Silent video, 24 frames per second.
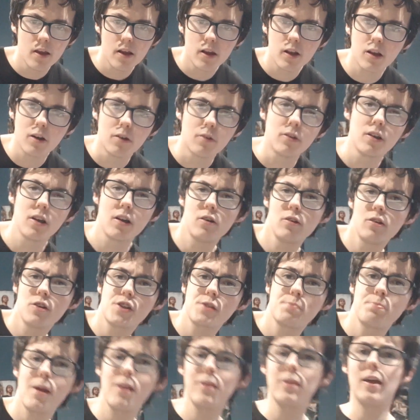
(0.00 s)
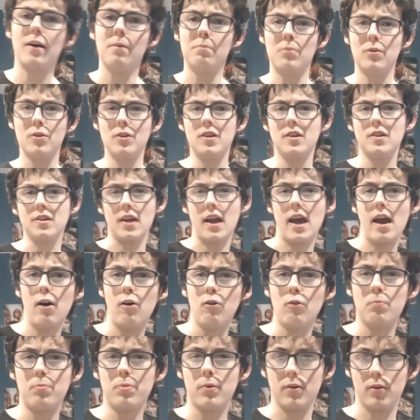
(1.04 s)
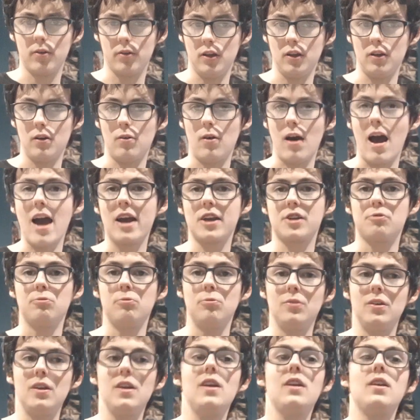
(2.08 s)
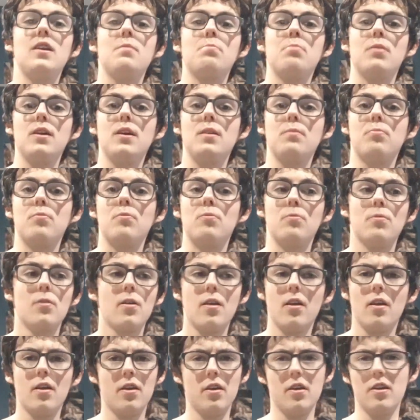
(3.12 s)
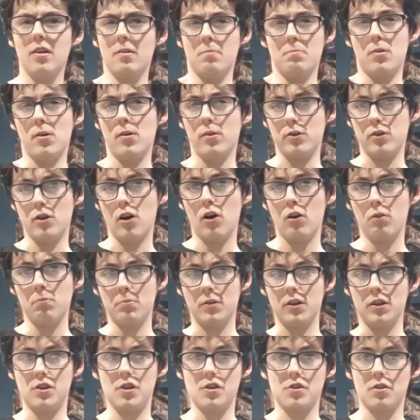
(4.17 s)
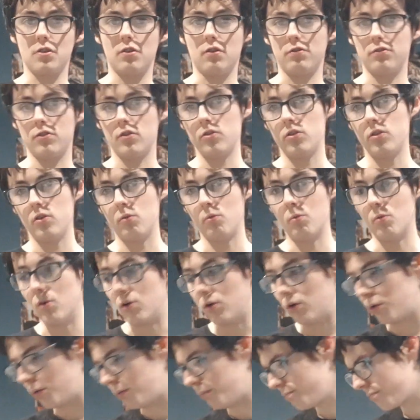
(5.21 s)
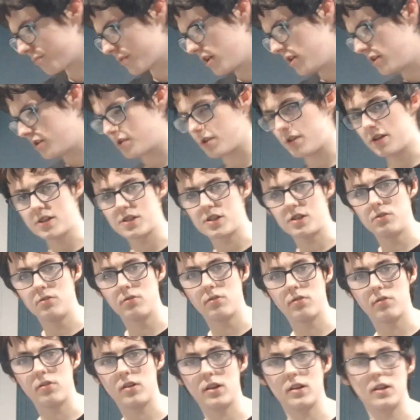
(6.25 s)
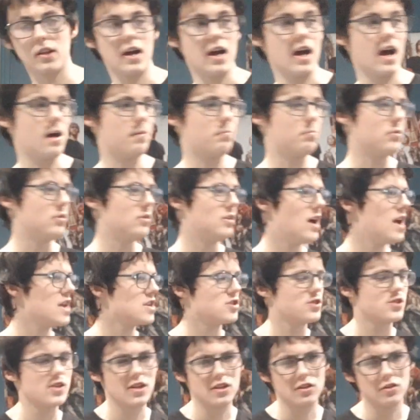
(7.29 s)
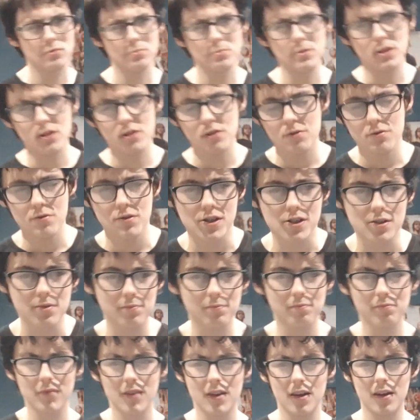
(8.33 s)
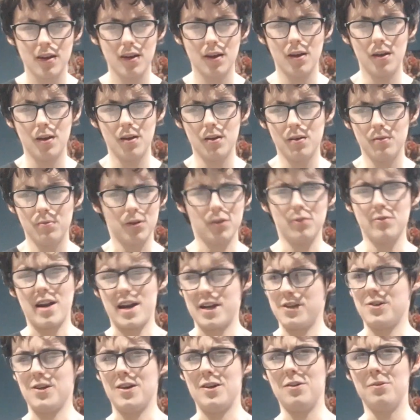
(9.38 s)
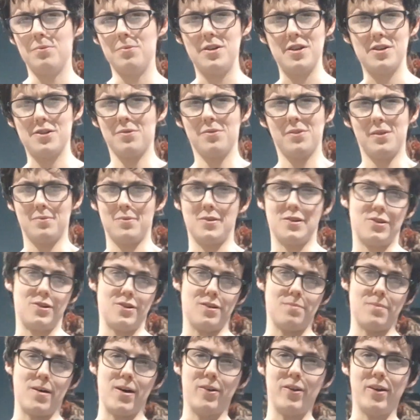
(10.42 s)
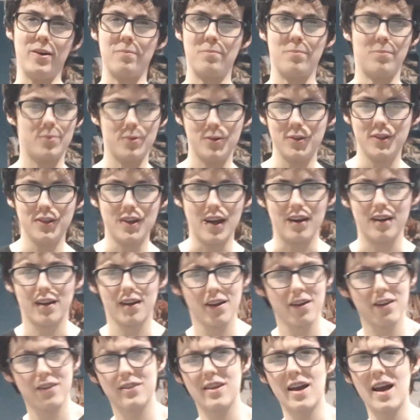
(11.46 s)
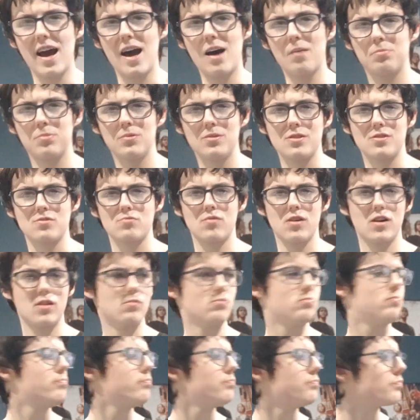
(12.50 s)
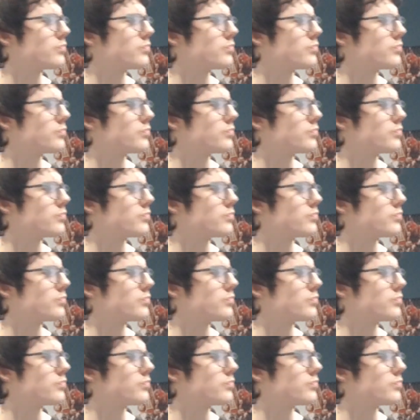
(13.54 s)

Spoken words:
They could have spent that money to help, actual needy people, but nope, they're just going to fund the wall. So that's another thing that happened. SJWs, well, they're SJWs, who gives a shit about them? But yeah, that happened as well.